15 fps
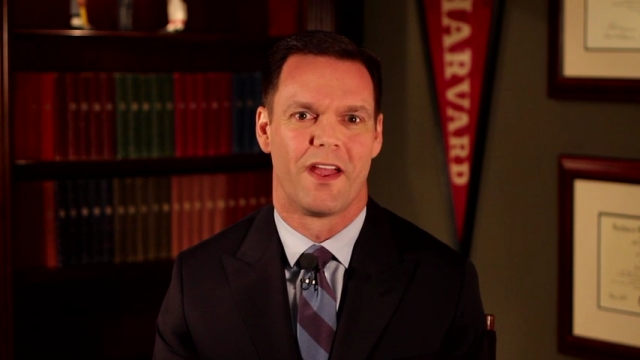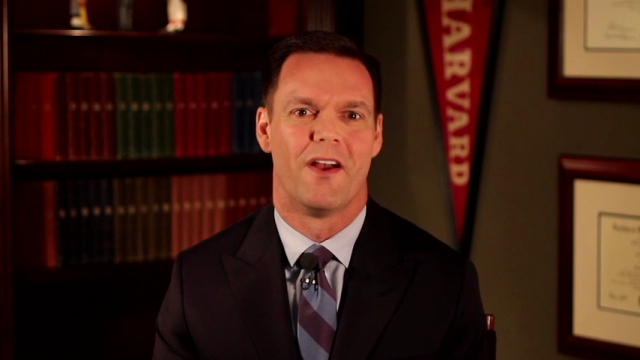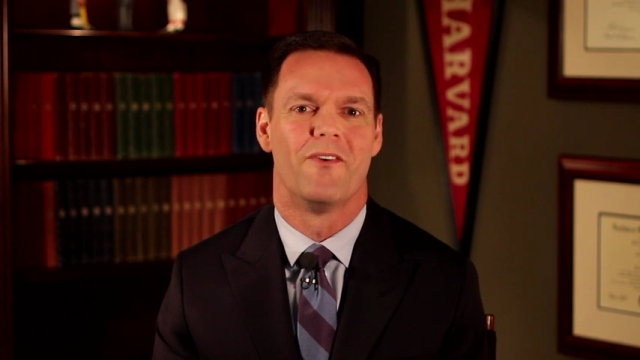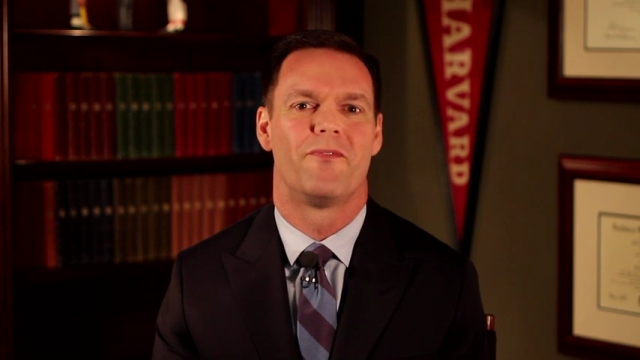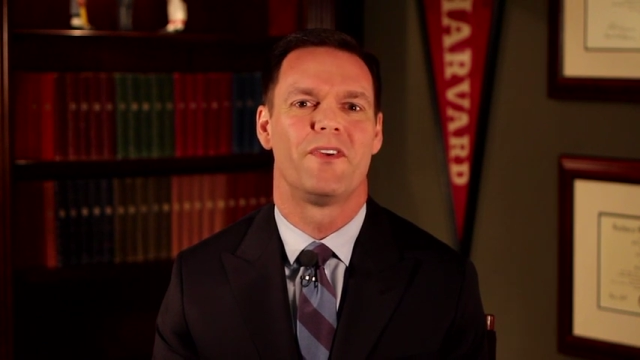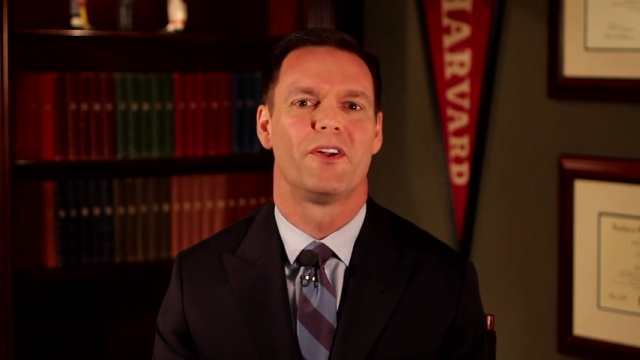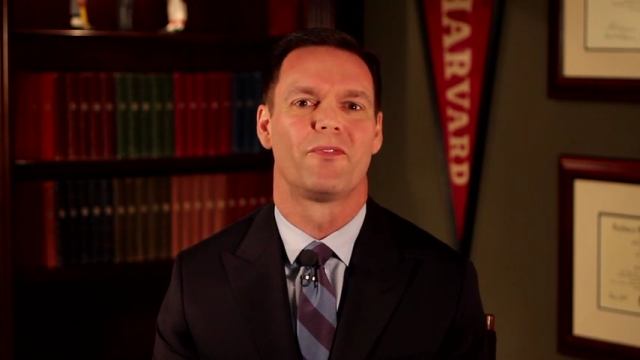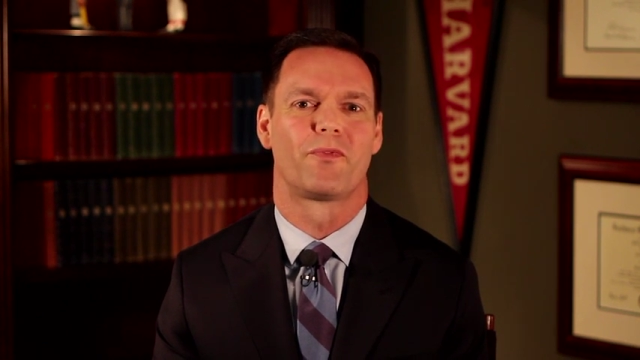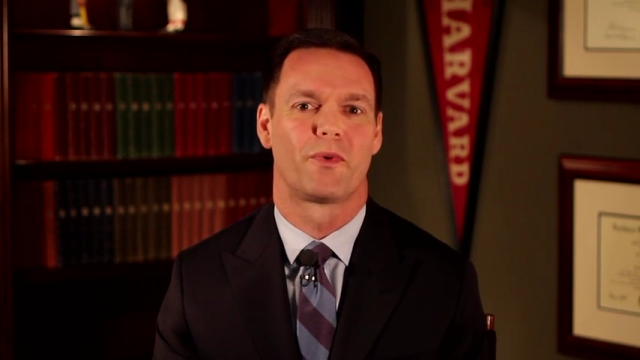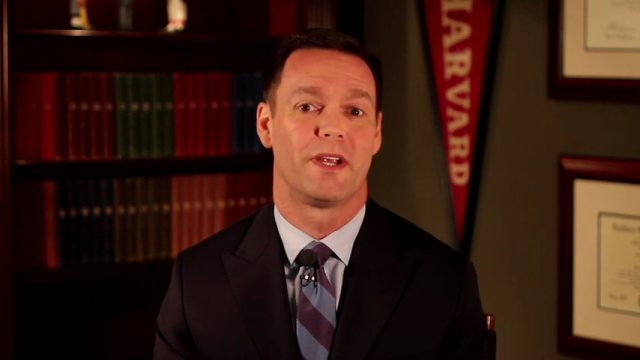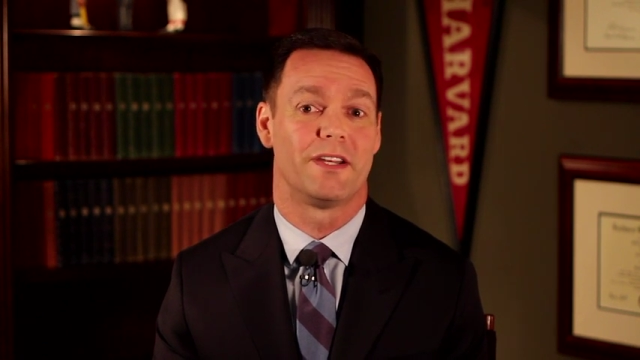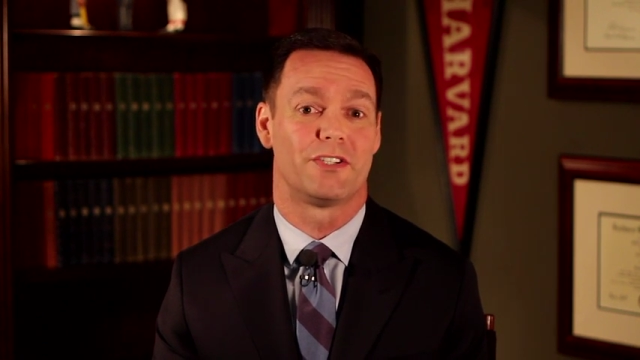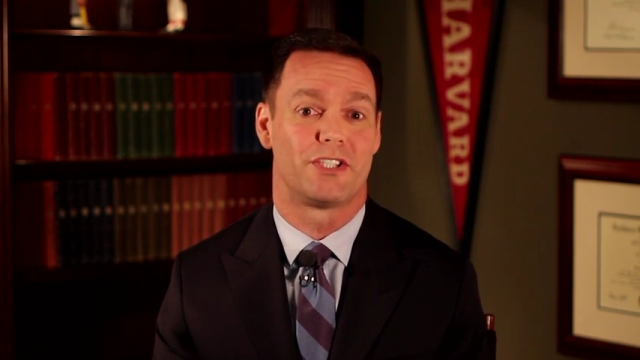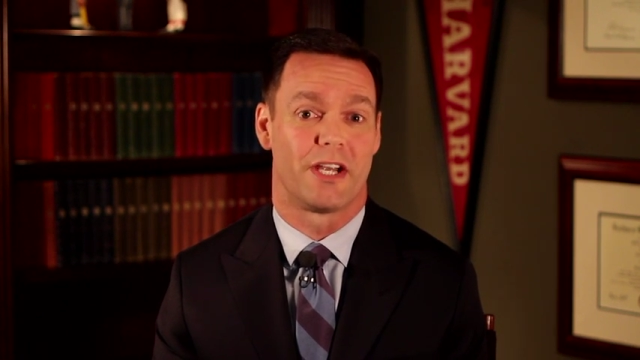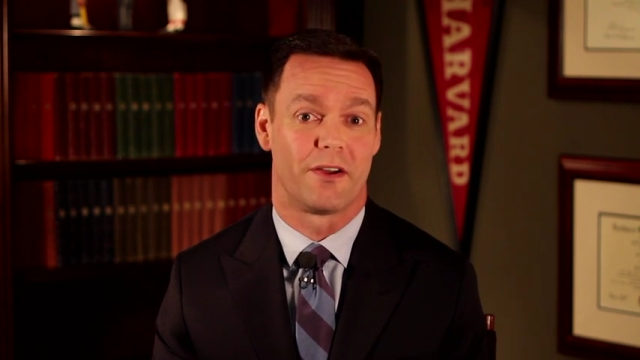Feel
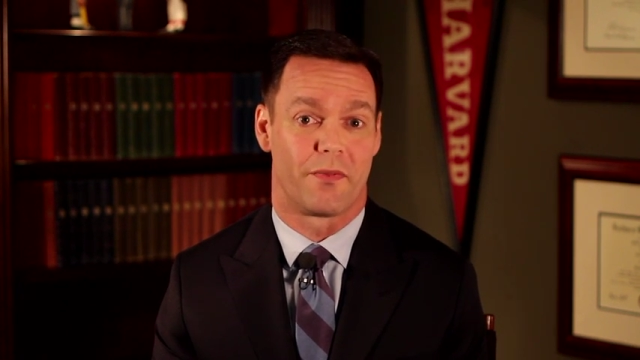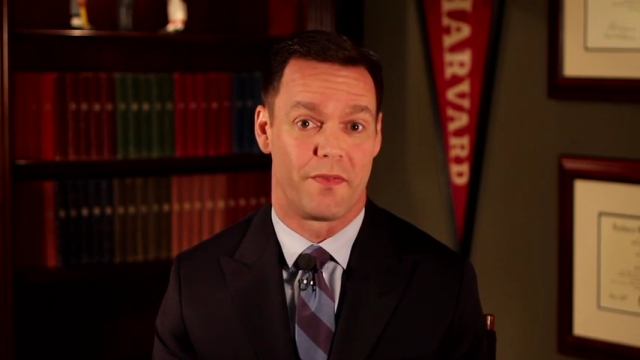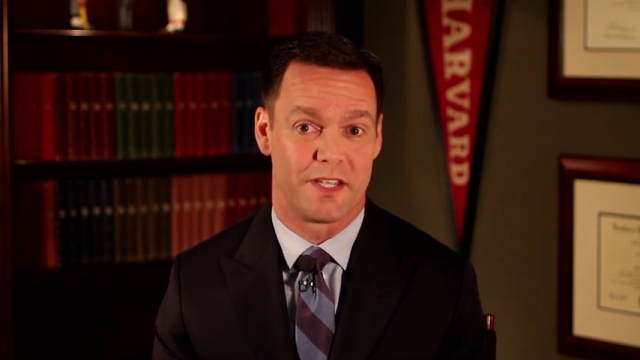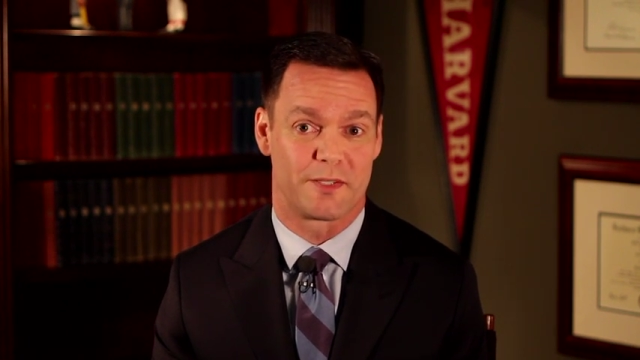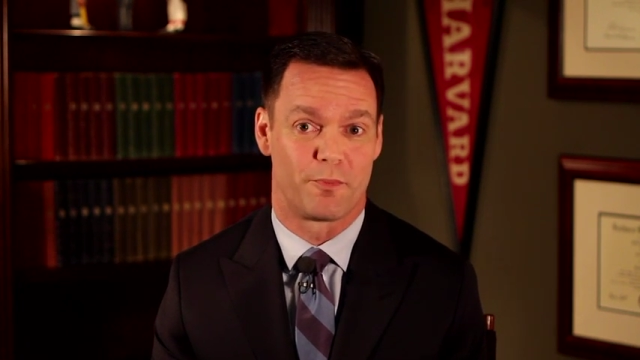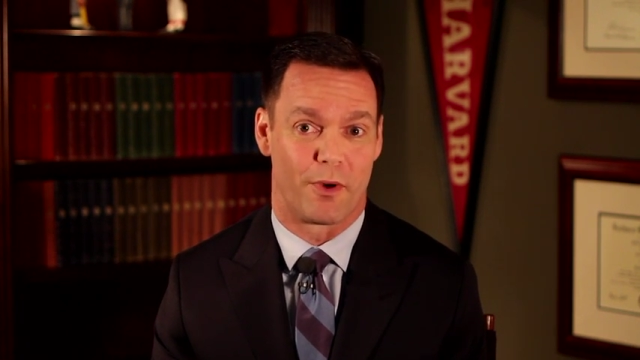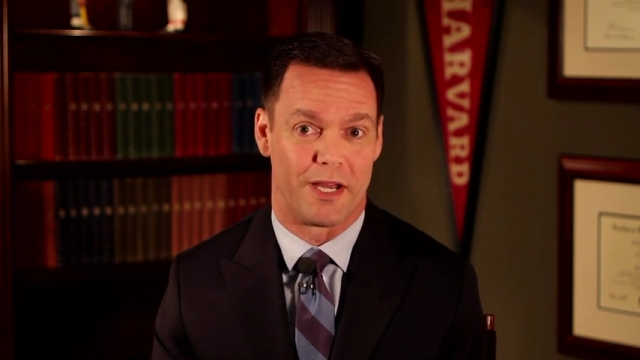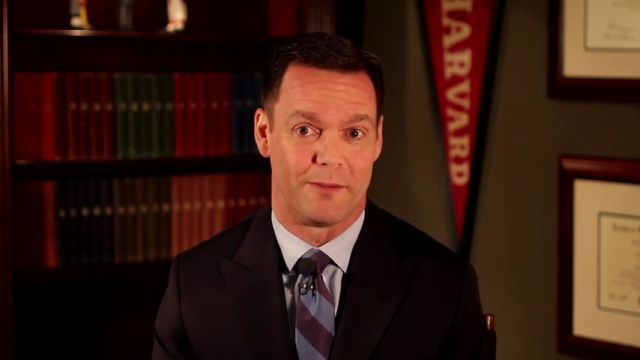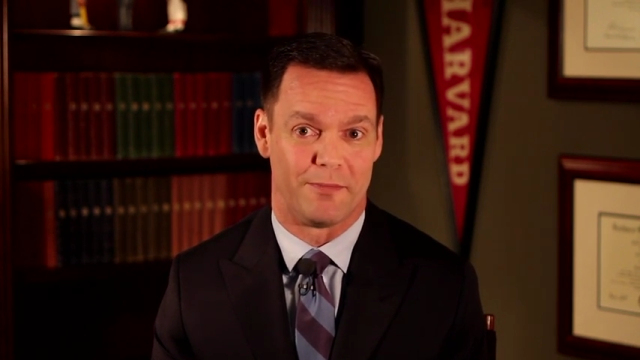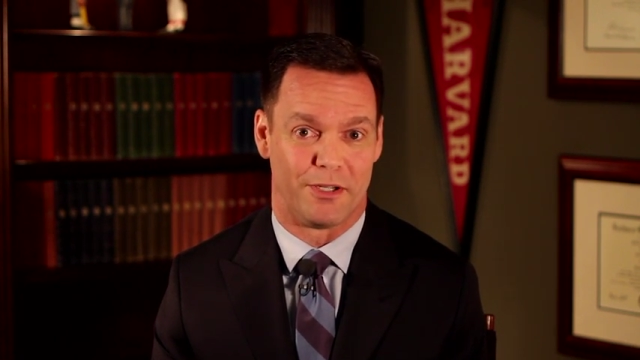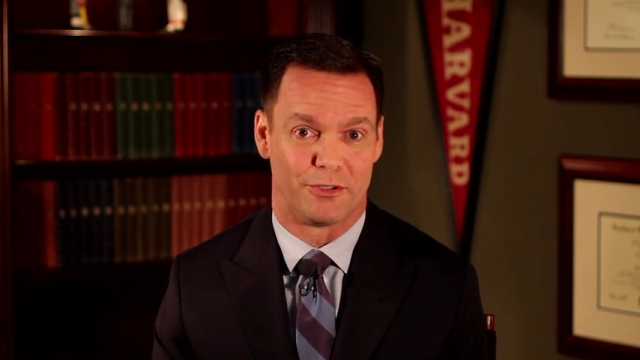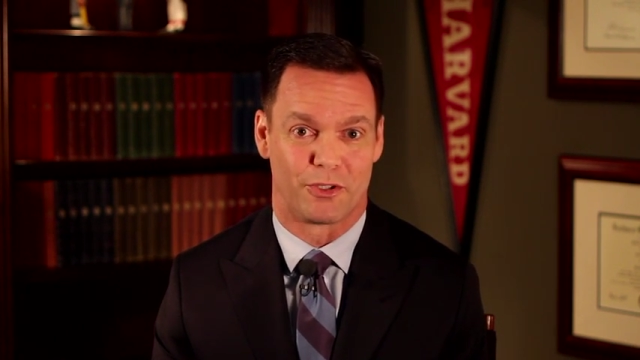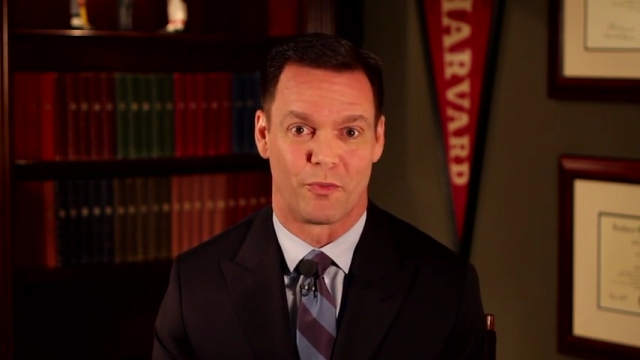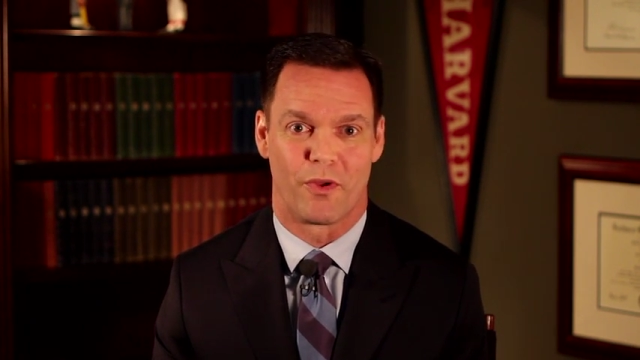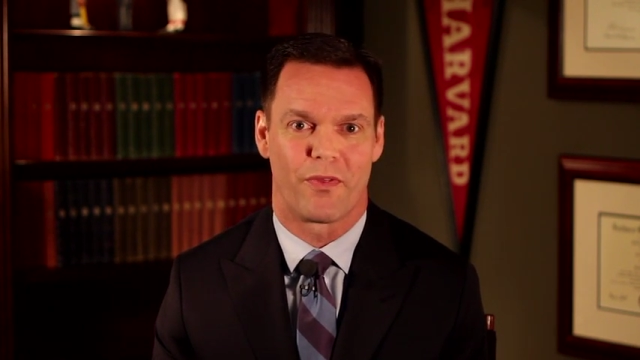free to share this brain
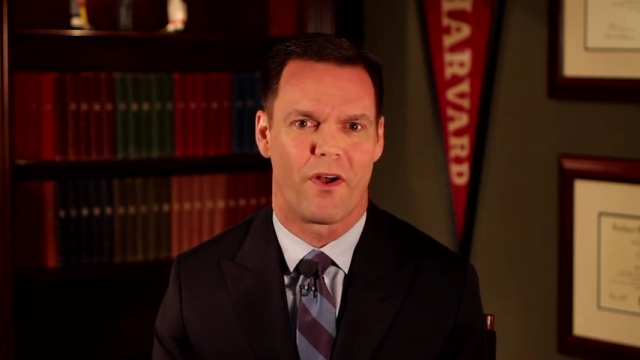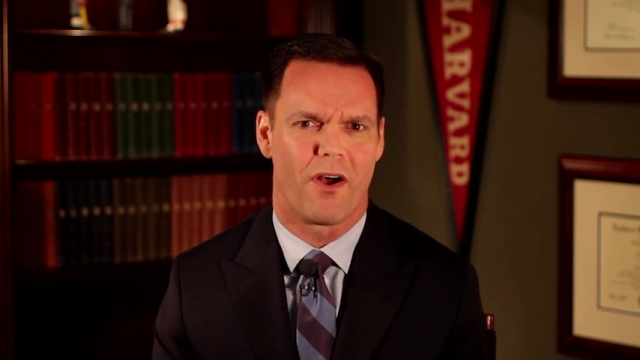builder with